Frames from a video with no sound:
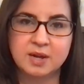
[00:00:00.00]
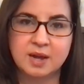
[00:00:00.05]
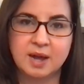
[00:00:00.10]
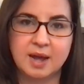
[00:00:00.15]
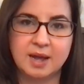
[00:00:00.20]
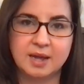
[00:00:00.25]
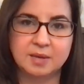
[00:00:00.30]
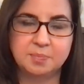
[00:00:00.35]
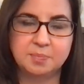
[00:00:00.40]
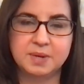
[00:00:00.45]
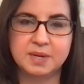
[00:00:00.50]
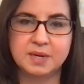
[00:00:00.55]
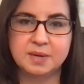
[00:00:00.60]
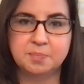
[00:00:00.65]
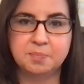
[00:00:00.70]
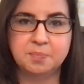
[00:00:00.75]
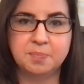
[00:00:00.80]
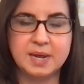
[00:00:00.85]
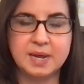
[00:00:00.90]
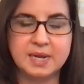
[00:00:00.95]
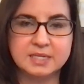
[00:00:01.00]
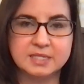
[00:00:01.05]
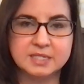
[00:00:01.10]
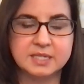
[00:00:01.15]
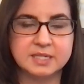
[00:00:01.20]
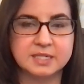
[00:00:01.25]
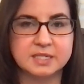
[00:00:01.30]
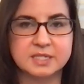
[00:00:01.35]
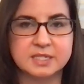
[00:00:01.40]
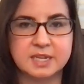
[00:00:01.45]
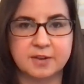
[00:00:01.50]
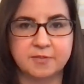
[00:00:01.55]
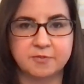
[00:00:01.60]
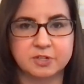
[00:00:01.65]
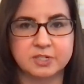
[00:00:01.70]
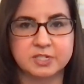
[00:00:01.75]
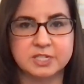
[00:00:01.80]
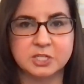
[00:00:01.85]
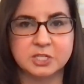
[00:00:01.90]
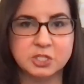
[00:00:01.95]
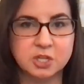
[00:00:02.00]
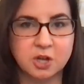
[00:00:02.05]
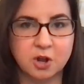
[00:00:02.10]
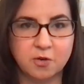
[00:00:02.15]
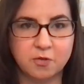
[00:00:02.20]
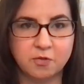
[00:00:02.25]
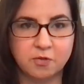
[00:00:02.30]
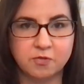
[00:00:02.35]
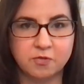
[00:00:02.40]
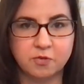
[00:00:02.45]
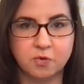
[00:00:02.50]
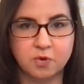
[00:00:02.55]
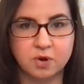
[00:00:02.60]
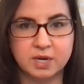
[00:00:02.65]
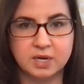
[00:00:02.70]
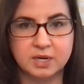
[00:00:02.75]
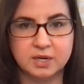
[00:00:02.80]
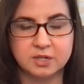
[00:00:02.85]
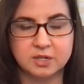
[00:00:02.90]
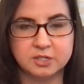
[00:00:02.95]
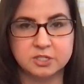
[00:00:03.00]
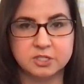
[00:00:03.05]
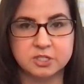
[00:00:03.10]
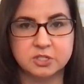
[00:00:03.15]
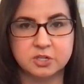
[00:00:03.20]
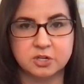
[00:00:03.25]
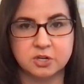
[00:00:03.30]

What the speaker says: I had been based in San Francisco for 4 years